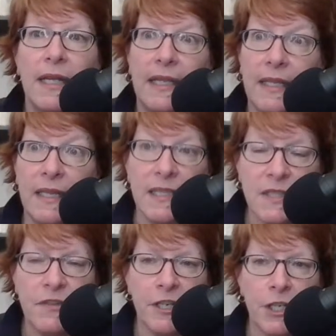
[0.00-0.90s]

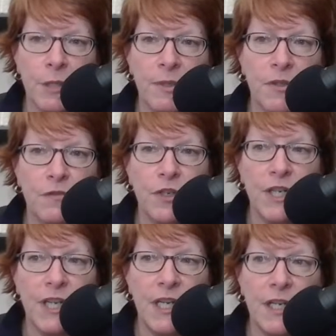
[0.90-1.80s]
this variable over
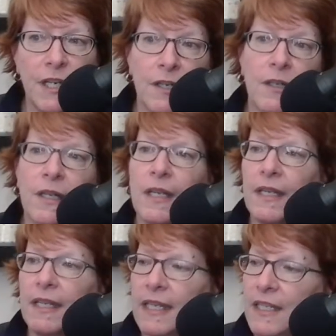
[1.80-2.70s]
here
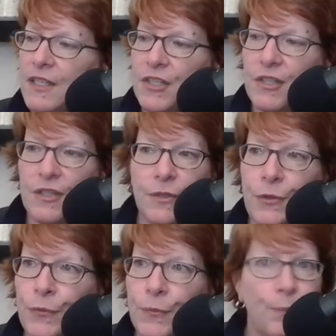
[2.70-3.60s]

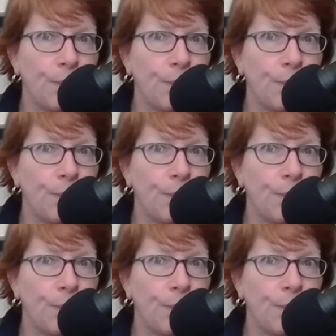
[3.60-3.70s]
into